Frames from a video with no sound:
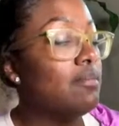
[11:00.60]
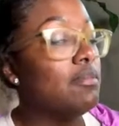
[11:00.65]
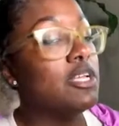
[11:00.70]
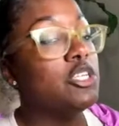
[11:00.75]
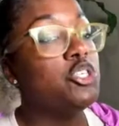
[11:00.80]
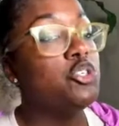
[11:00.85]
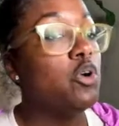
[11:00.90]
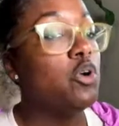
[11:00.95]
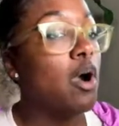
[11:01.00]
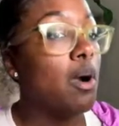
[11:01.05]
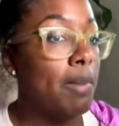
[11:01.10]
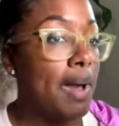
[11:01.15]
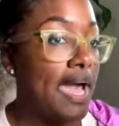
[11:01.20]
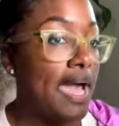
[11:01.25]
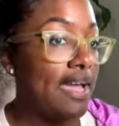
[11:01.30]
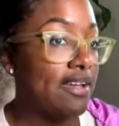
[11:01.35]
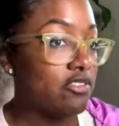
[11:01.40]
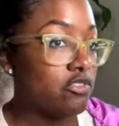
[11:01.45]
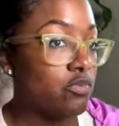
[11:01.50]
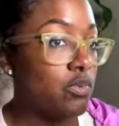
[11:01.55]
that you go by
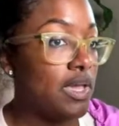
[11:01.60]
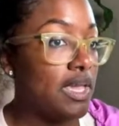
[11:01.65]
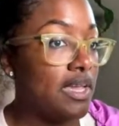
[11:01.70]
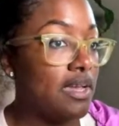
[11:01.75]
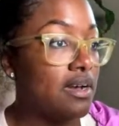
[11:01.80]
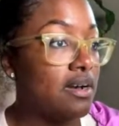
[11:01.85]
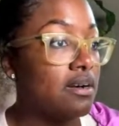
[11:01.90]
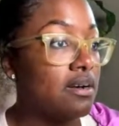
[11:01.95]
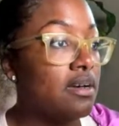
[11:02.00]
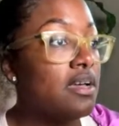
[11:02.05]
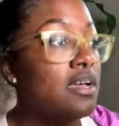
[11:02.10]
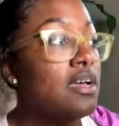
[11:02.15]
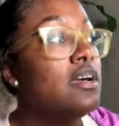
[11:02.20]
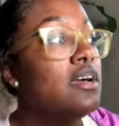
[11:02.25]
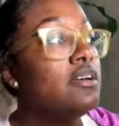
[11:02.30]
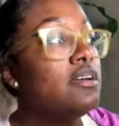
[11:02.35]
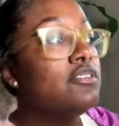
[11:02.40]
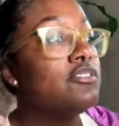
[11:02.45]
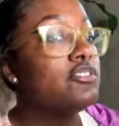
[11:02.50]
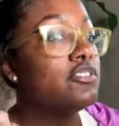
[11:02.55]
as well.
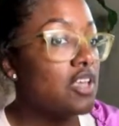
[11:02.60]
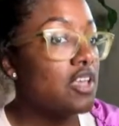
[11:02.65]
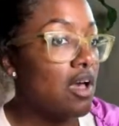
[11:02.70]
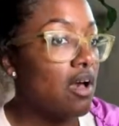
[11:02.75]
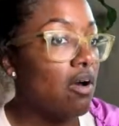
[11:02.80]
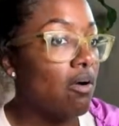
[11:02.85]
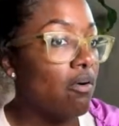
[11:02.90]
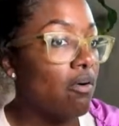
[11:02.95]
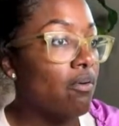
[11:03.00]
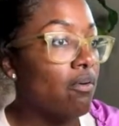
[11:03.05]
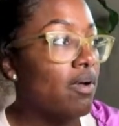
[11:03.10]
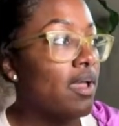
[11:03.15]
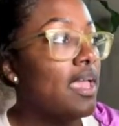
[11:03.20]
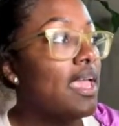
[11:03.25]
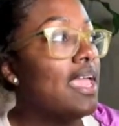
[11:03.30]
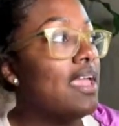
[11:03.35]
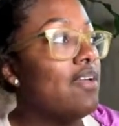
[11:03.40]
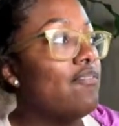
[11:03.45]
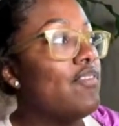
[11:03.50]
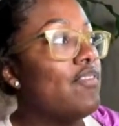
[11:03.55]
So
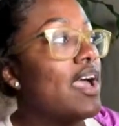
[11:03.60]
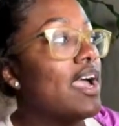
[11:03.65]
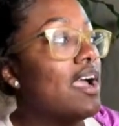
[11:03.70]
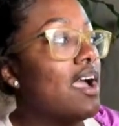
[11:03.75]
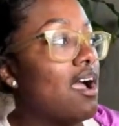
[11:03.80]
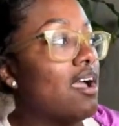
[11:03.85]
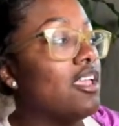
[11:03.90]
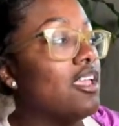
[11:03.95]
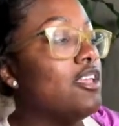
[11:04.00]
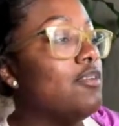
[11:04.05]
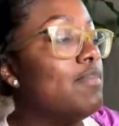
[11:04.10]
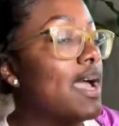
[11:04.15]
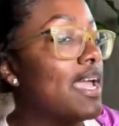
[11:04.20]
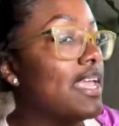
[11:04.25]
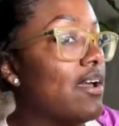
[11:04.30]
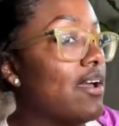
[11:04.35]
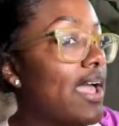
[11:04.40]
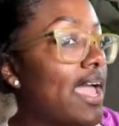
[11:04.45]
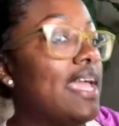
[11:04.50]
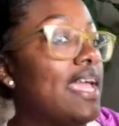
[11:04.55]
if I call you by
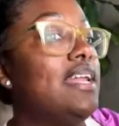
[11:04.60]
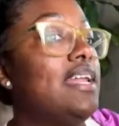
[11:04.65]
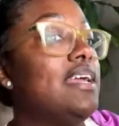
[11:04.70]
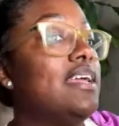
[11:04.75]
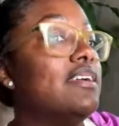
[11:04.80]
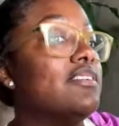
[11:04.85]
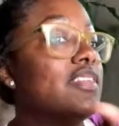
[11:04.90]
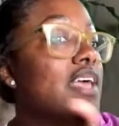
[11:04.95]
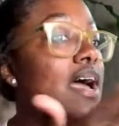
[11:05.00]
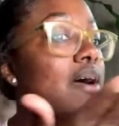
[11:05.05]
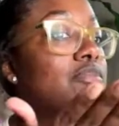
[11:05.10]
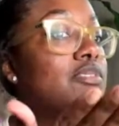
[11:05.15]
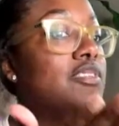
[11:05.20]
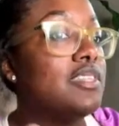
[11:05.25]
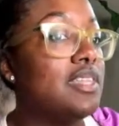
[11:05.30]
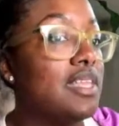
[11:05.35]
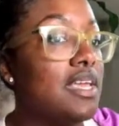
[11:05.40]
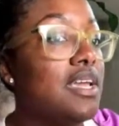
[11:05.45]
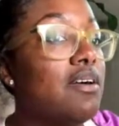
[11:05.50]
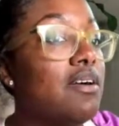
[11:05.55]
your alias, I'm
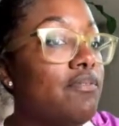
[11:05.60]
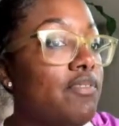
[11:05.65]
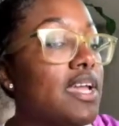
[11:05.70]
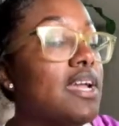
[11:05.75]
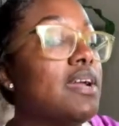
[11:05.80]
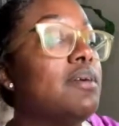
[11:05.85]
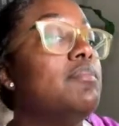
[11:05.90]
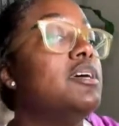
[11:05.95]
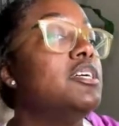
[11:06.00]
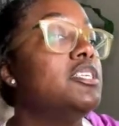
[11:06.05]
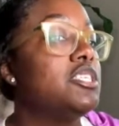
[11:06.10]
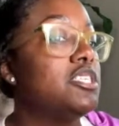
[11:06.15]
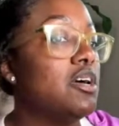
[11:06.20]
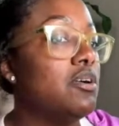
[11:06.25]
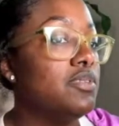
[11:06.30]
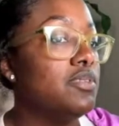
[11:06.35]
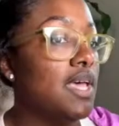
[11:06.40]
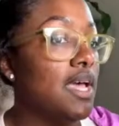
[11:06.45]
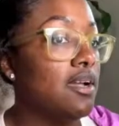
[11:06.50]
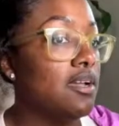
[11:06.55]
still very much so
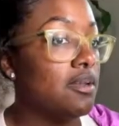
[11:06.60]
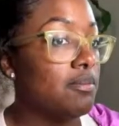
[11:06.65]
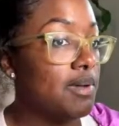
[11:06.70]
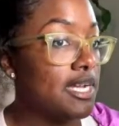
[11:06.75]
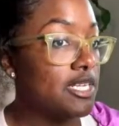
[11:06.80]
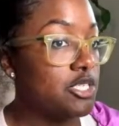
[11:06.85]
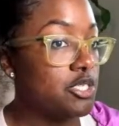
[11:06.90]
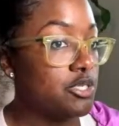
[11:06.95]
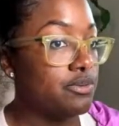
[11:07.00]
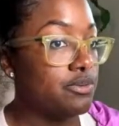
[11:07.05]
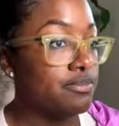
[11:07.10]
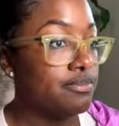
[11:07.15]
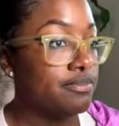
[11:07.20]
talking about you.